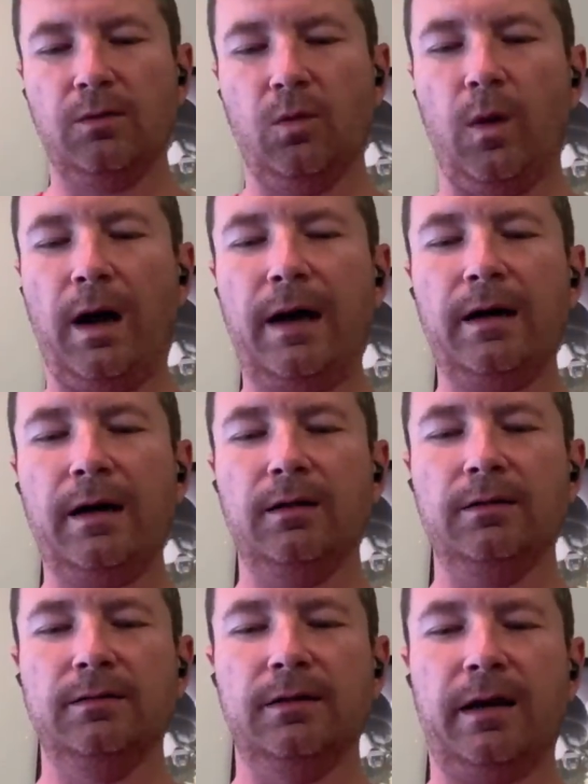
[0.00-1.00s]

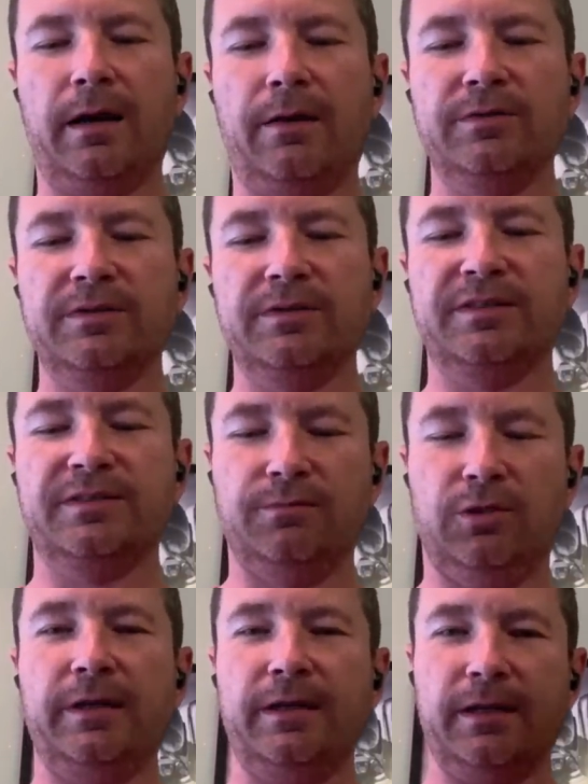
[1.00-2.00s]
While I was
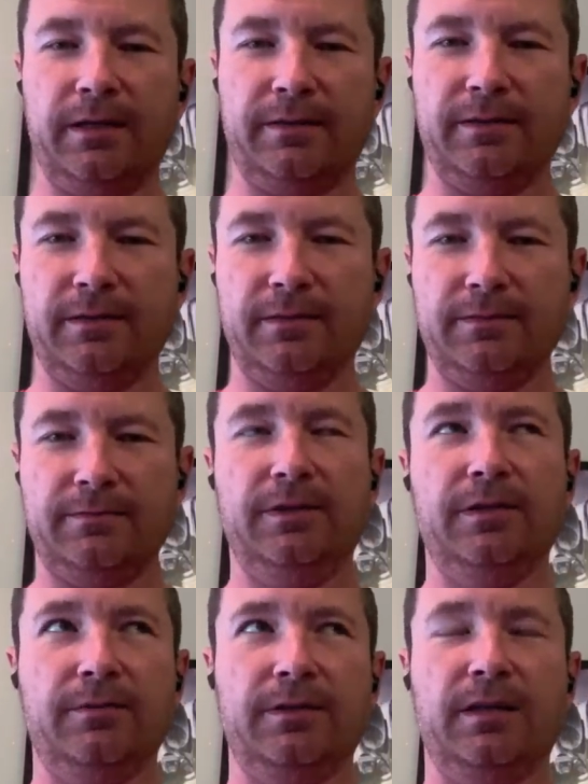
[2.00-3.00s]
looking at the
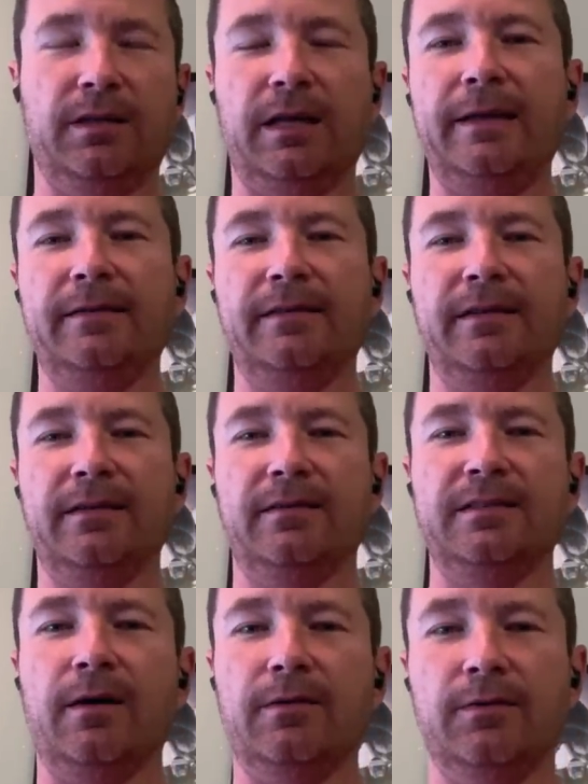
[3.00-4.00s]
light at the end of
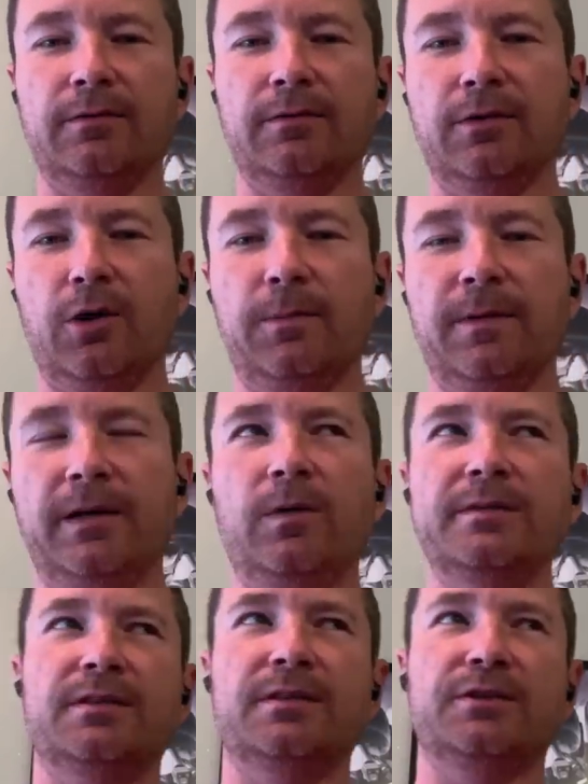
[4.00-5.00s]
the tunnel, hoping it
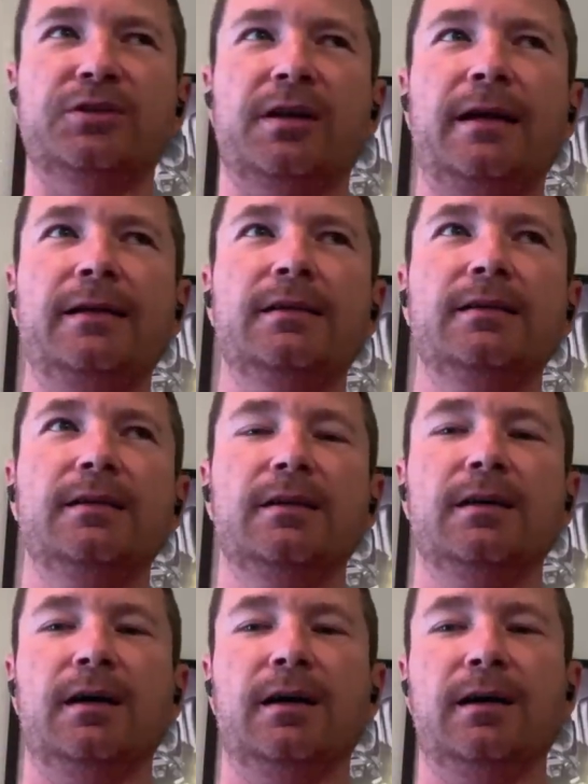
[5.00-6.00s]
wasn't a train,
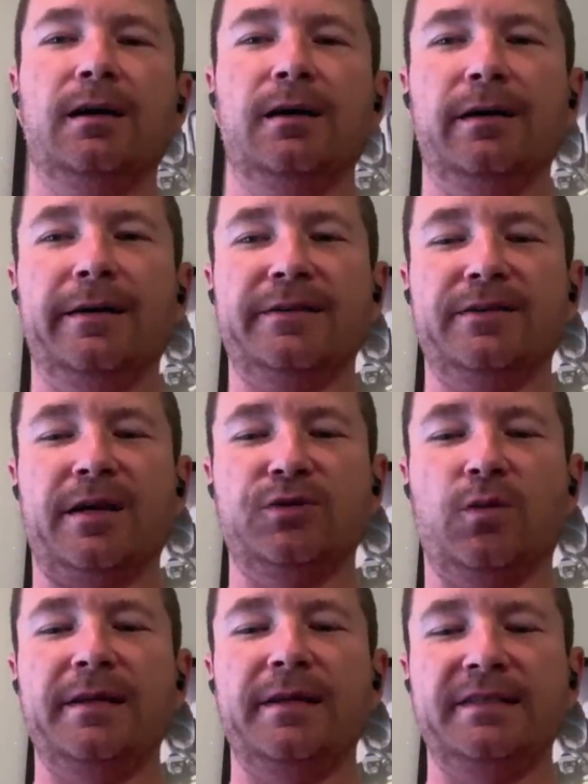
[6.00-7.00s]
at
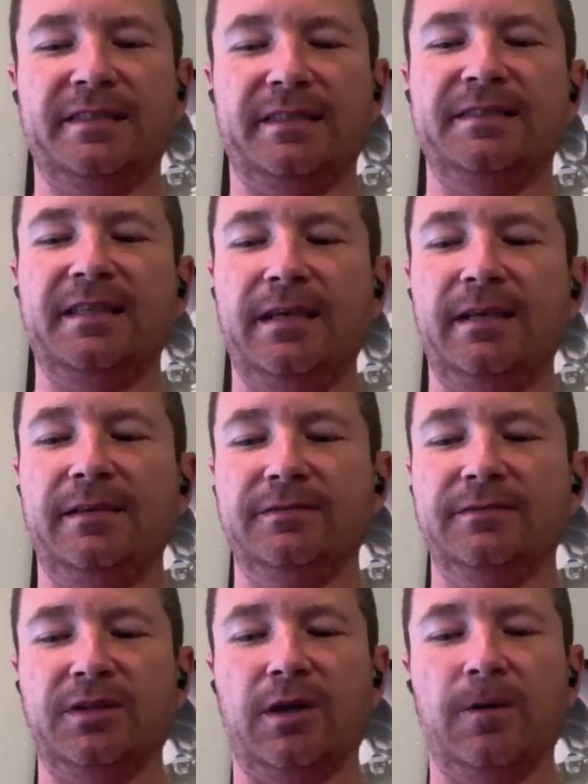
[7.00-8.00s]

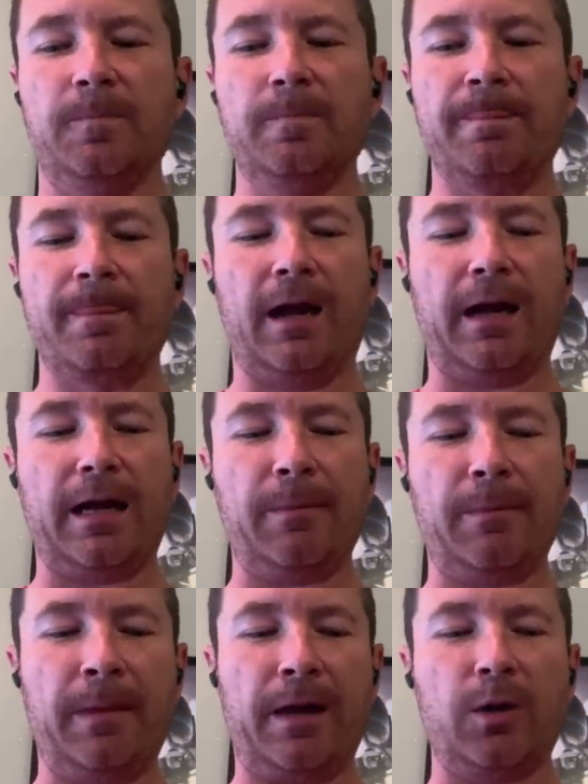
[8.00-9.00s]
2016. So I got
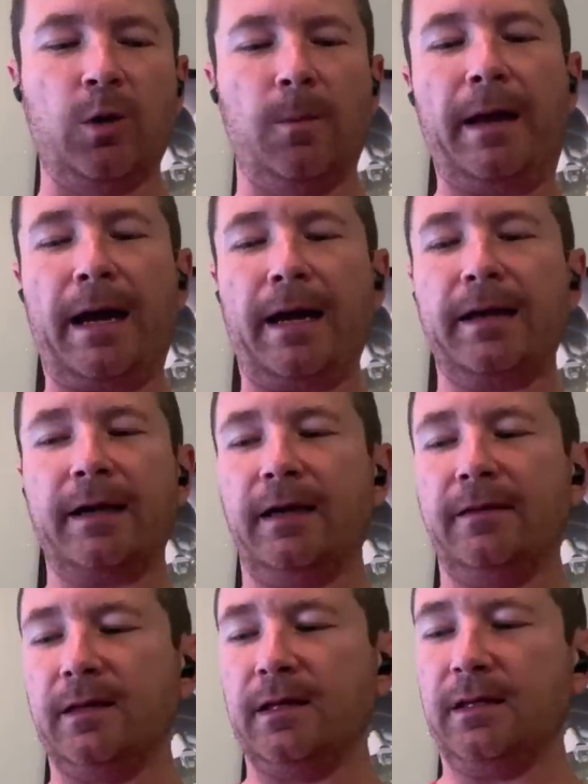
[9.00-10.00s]
my medical back,
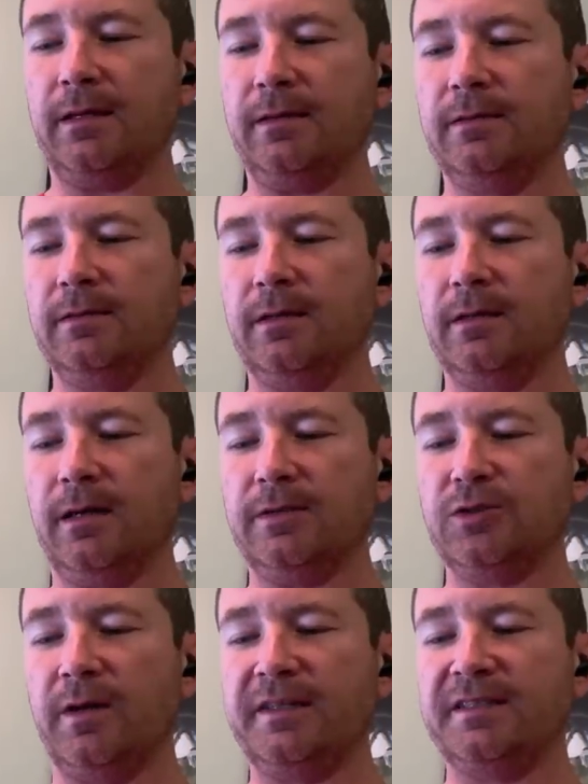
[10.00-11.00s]
and then
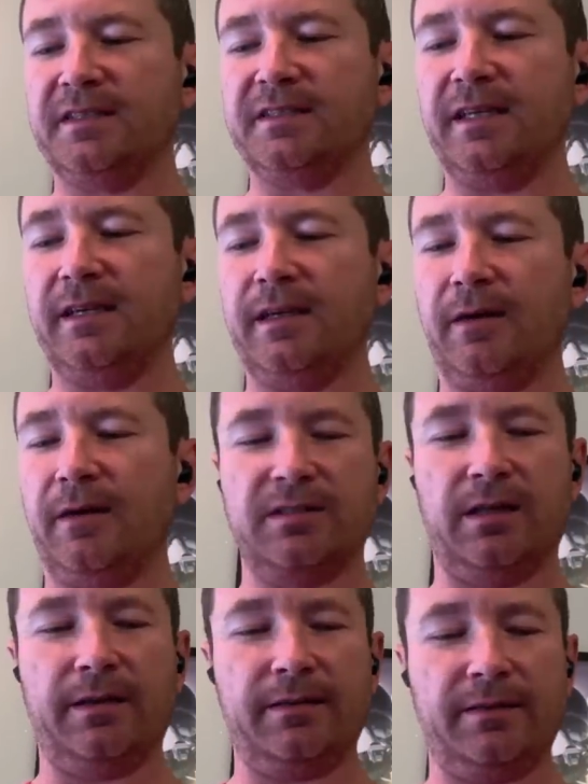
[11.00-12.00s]
2016, I was
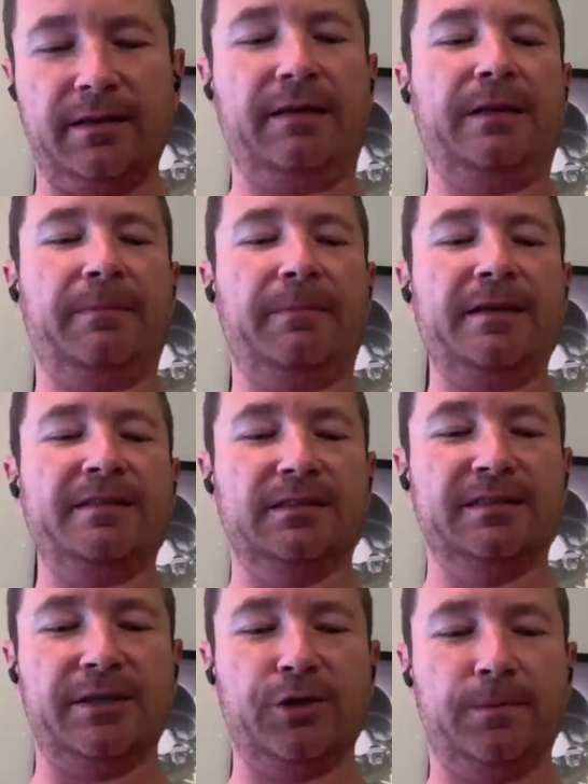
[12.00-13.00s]
like, they
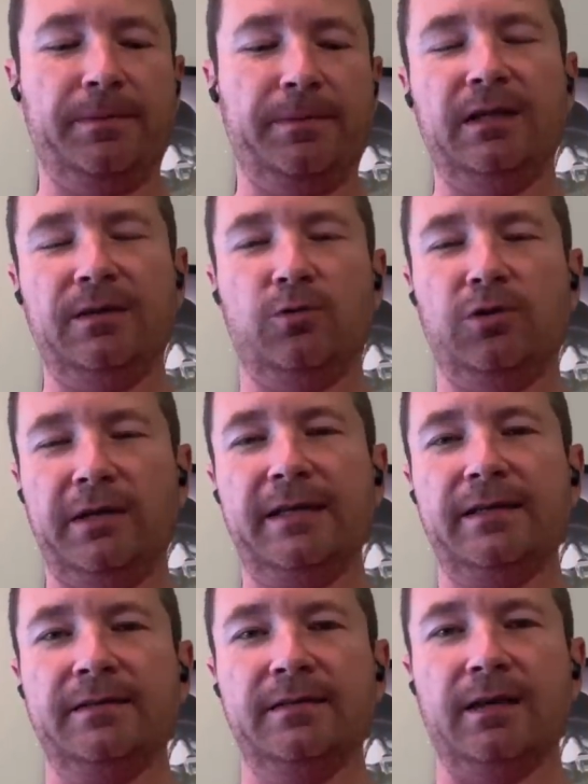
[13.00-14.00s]
basically said your billet will
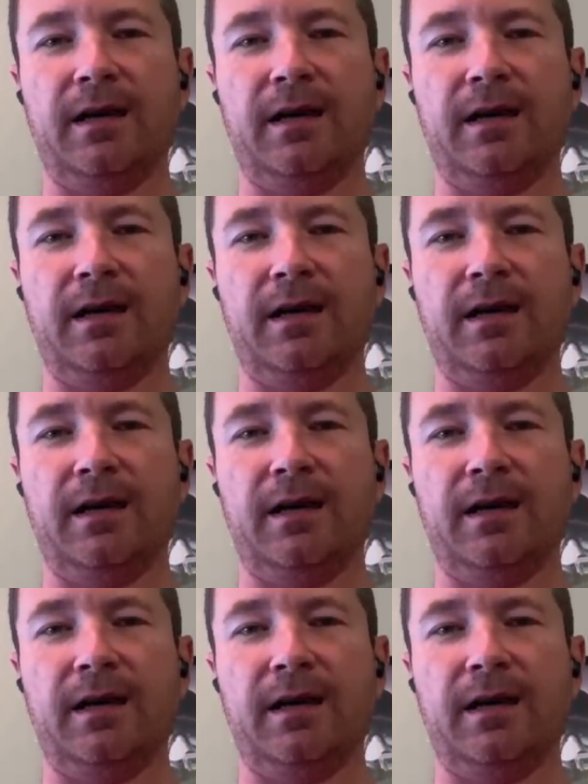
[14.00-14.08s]
end